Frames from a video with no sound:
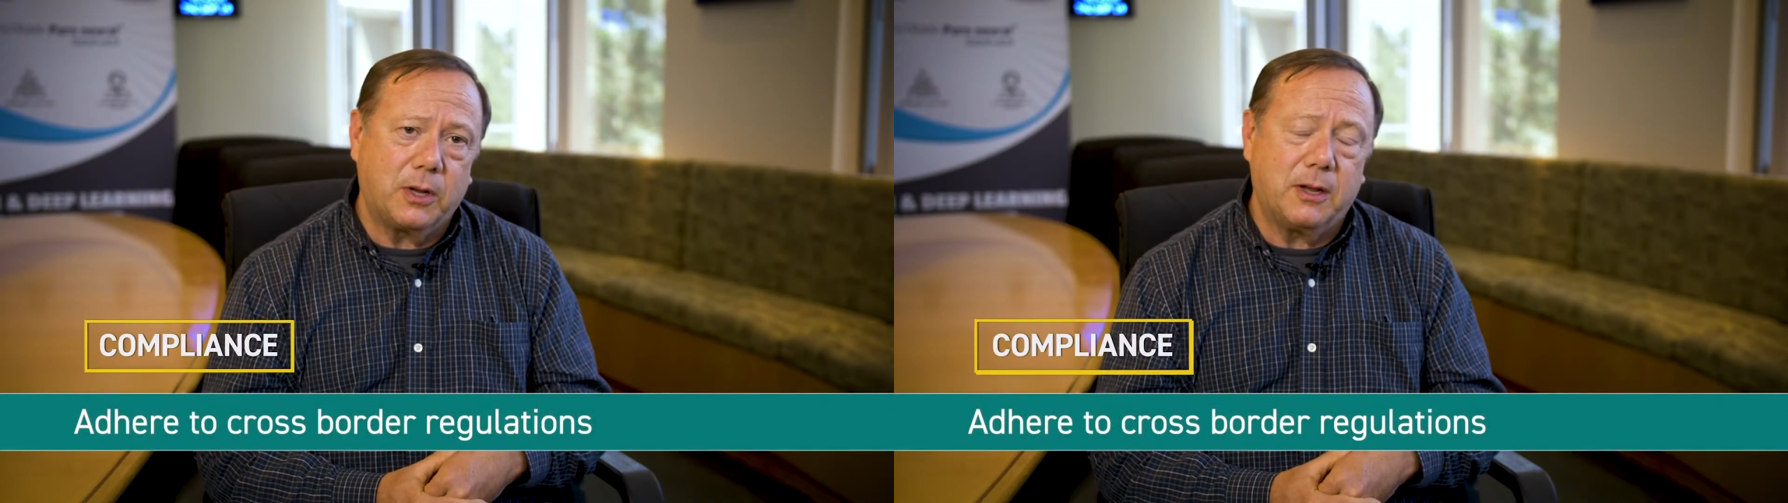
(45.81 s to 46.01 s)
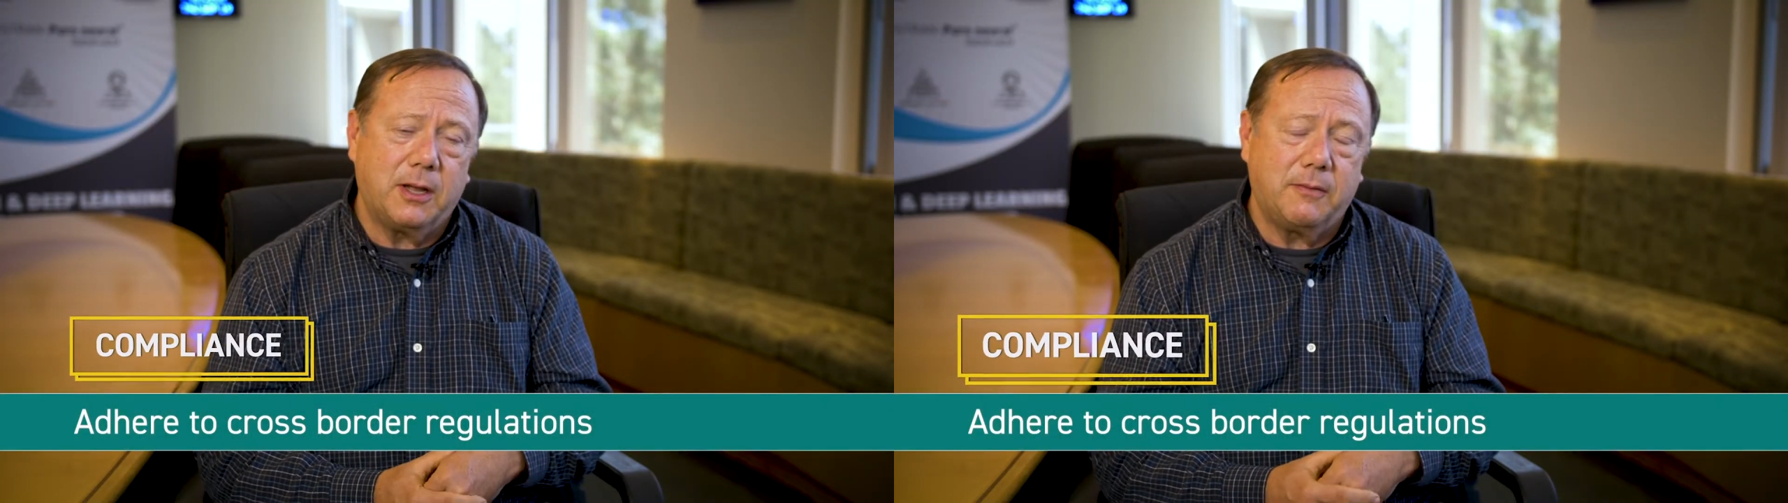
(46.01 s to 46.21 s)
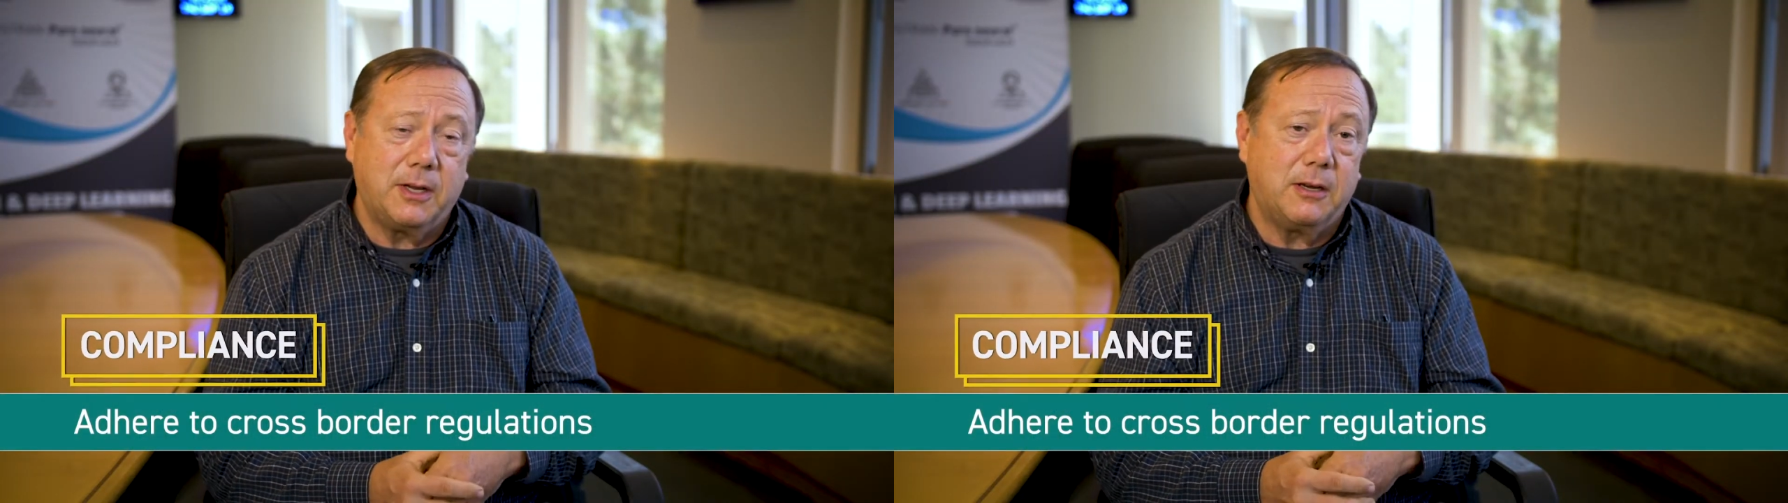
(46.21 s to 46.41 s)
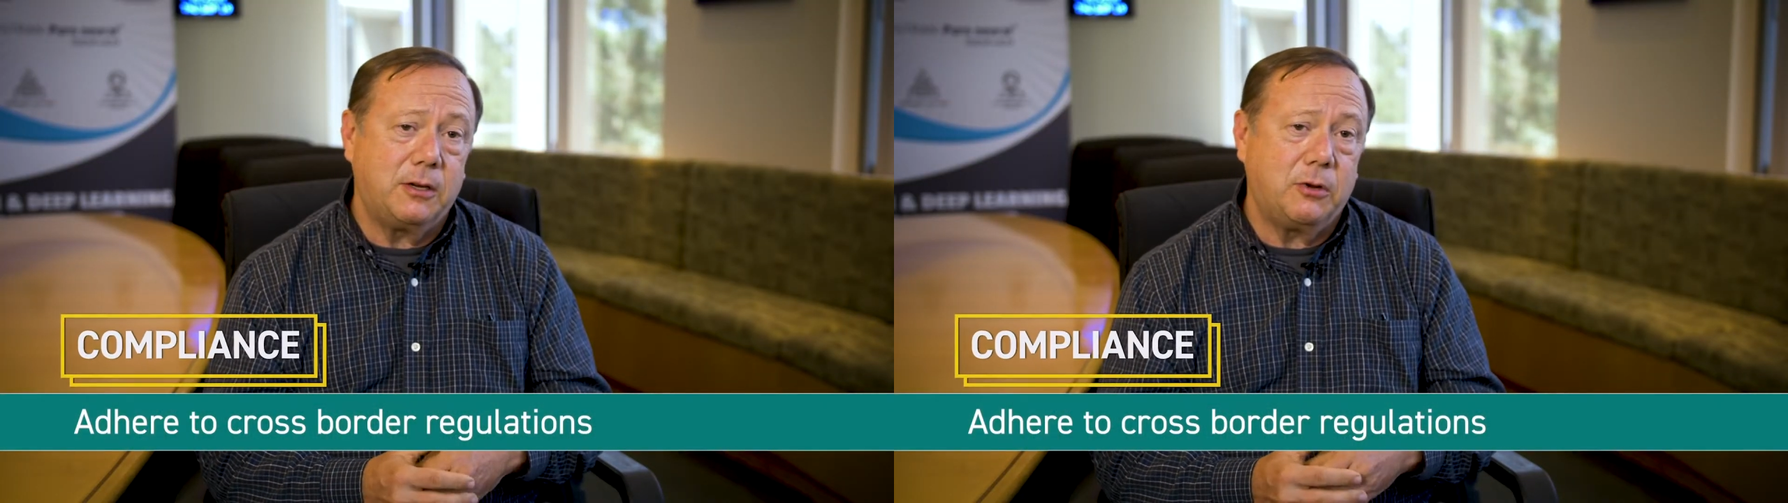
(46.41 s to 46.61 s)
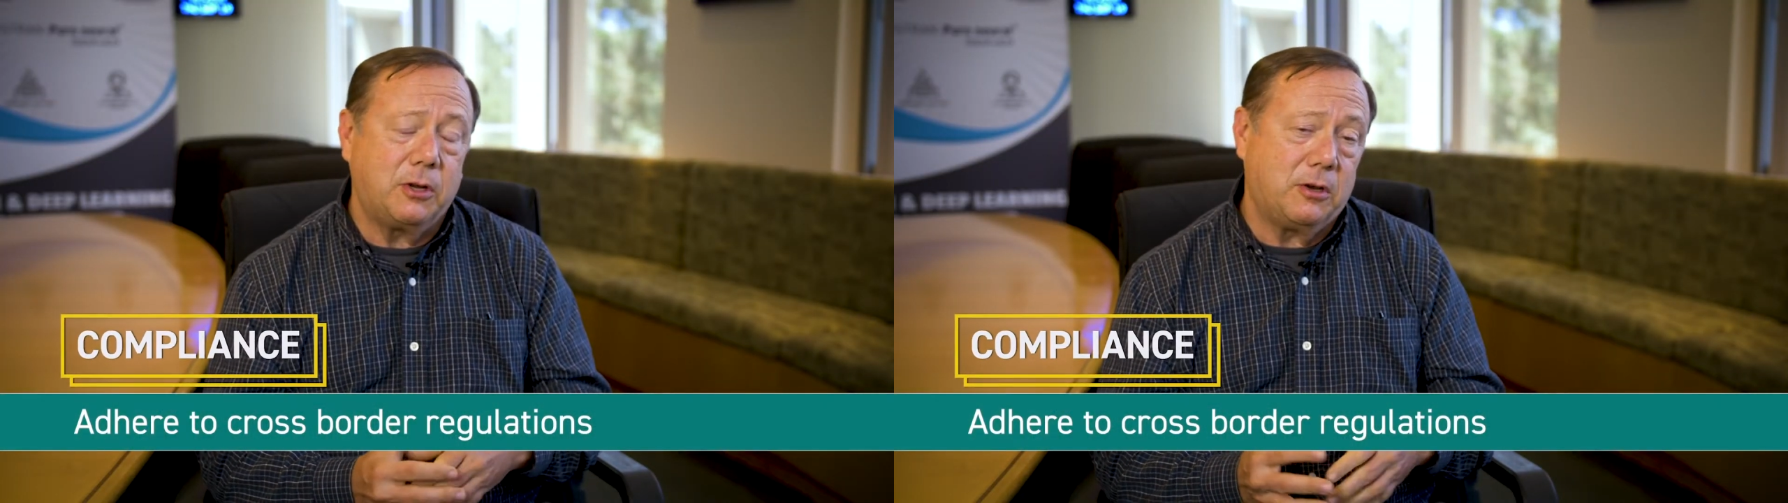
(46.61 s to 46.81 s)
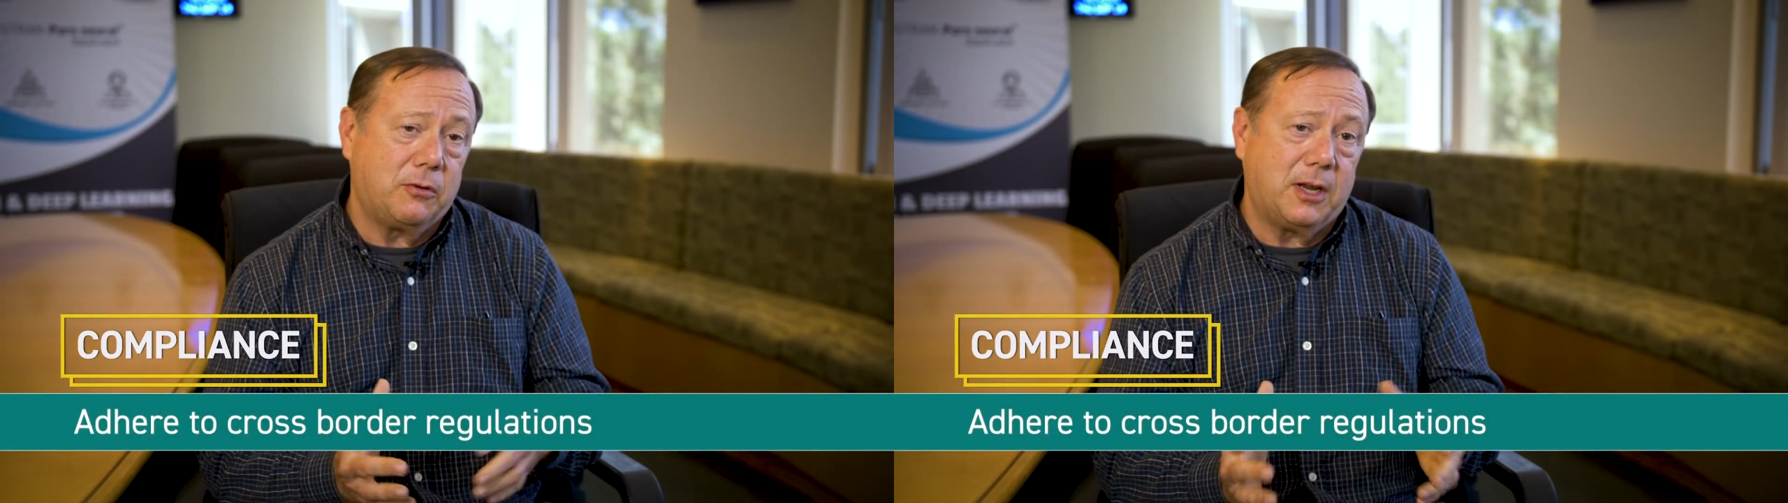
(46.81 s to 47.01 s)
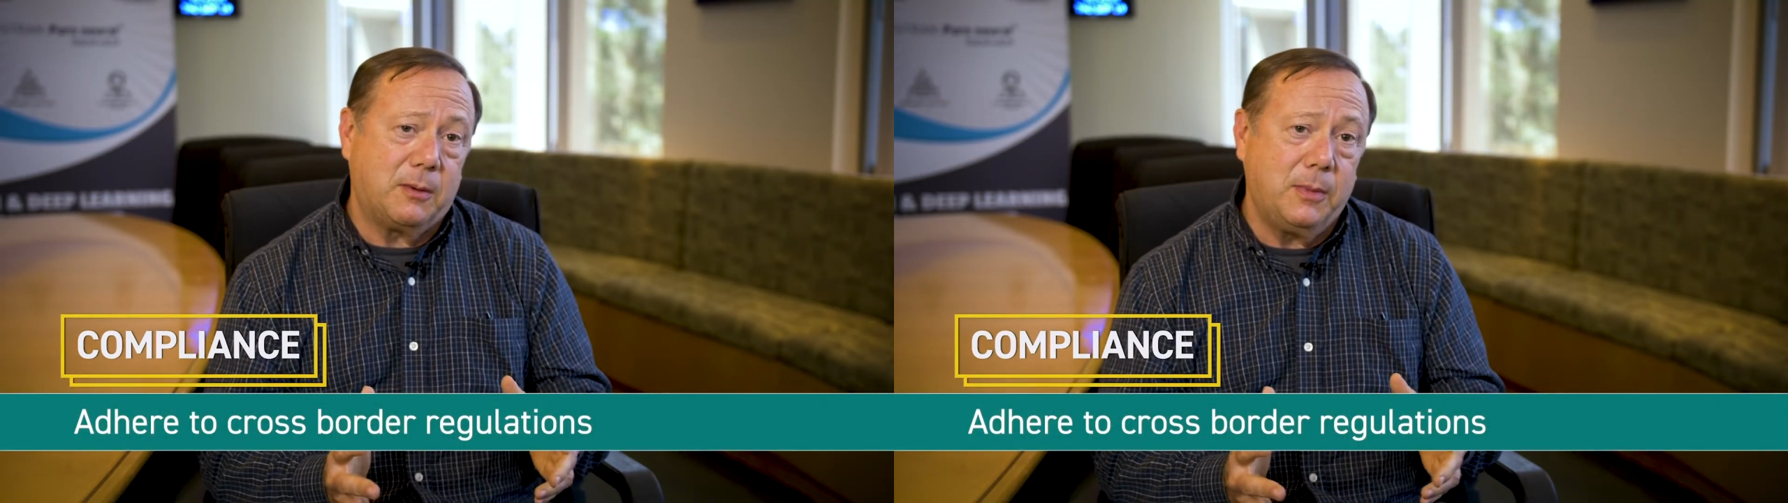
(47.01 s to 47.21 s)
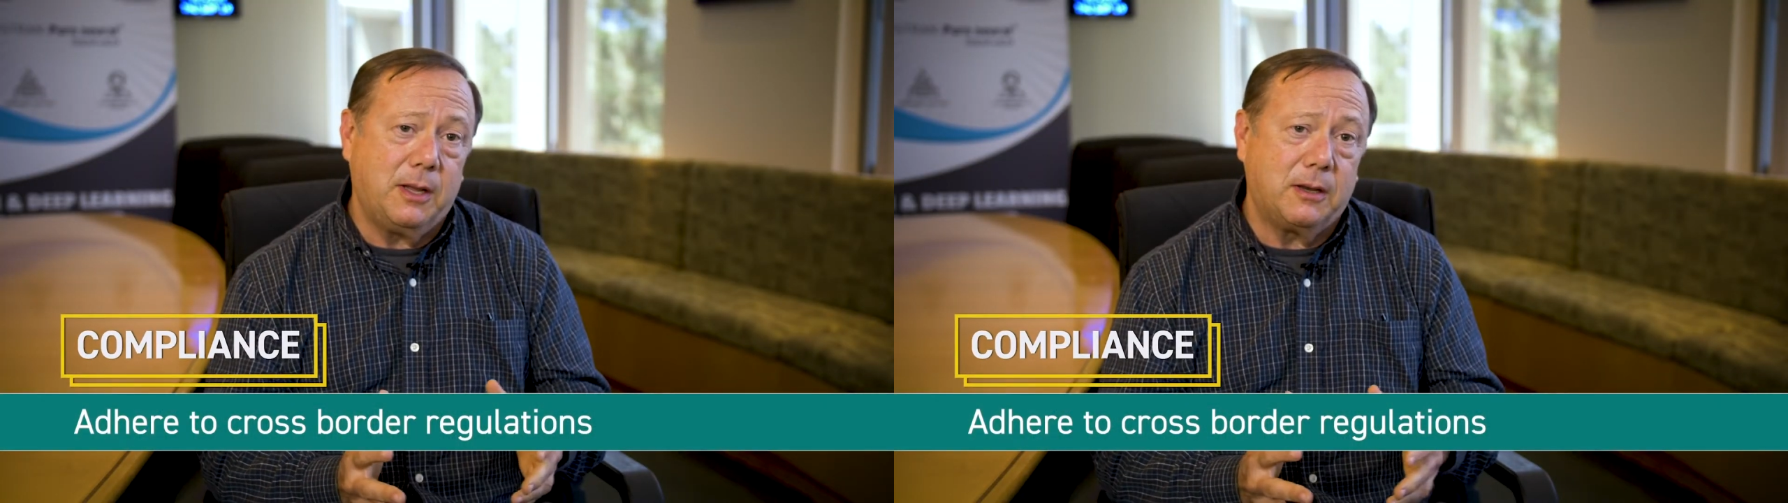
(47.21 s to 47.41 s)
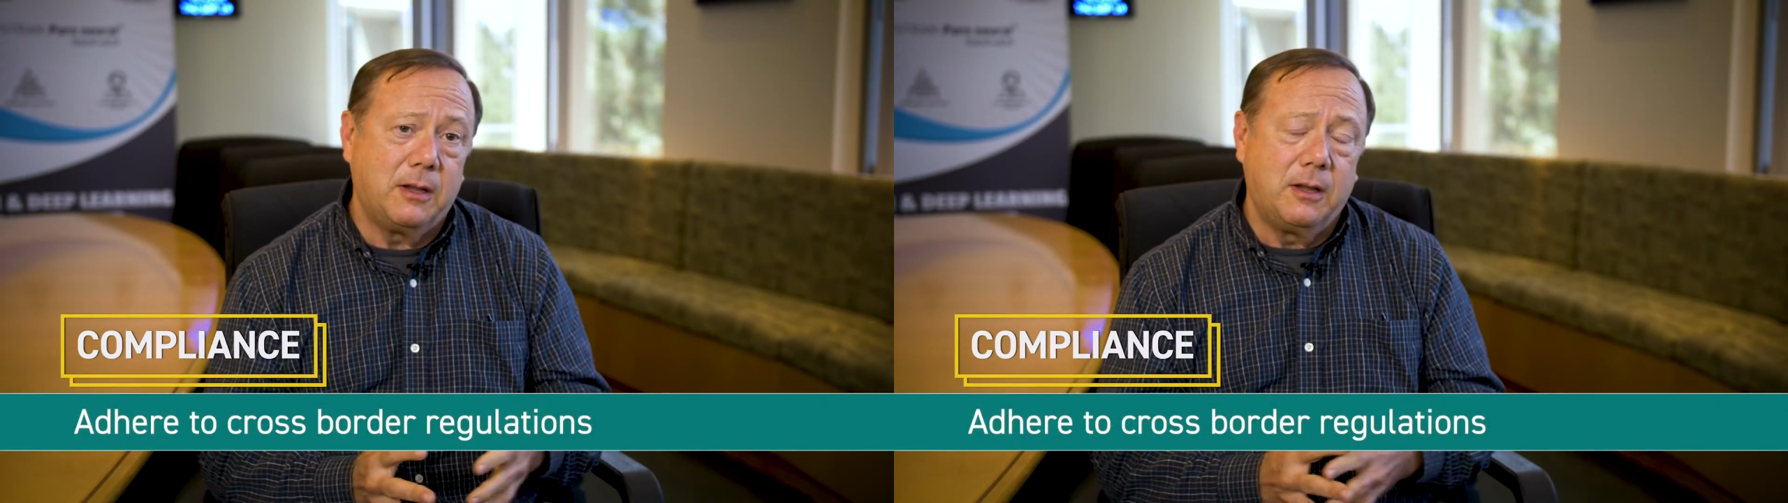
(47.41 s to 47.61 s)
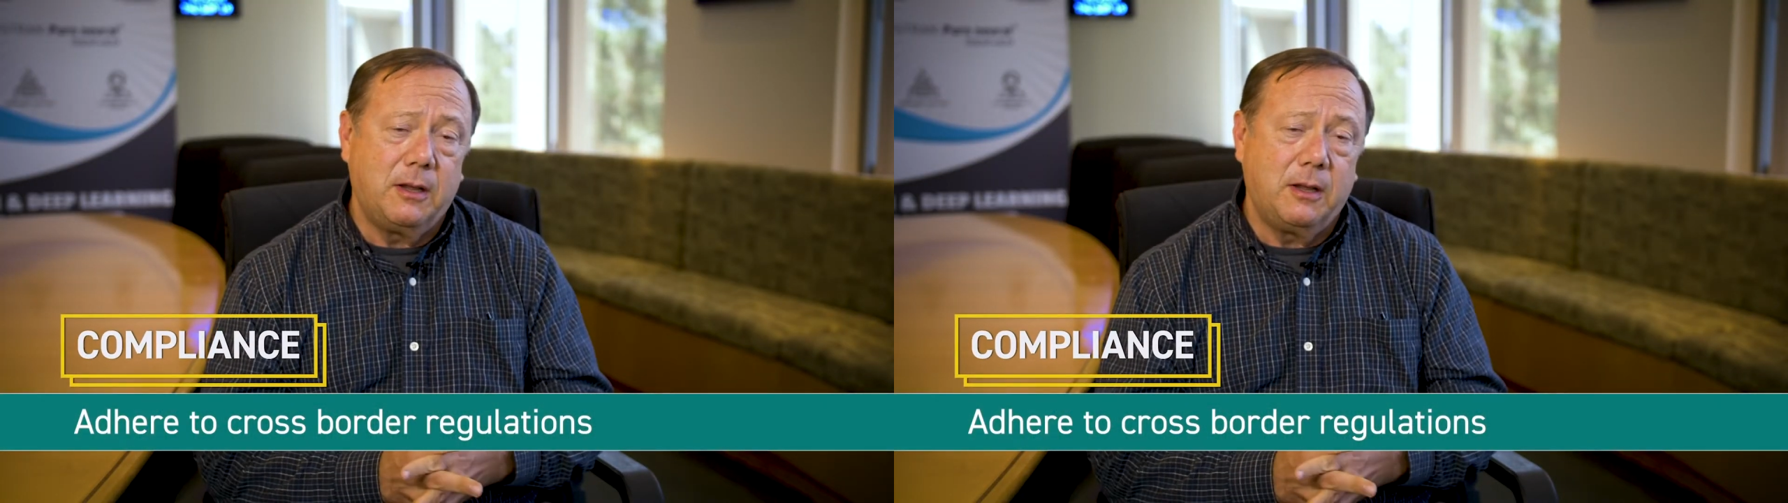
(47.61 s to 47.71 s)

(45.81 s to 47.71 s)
what kind of data you can transmit.